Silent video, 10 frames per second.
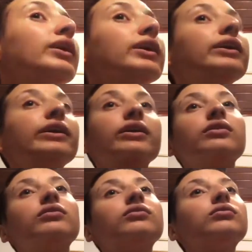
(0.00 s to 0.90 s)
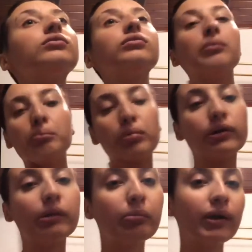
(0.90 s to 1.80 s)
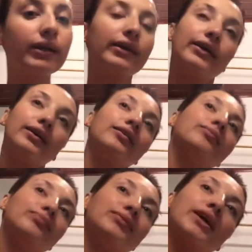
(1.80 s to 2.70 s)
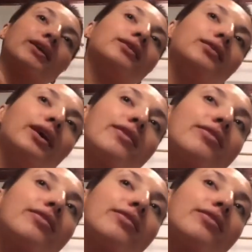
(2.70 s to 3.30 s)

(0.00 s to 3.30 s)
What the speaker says: any body painting. Like, I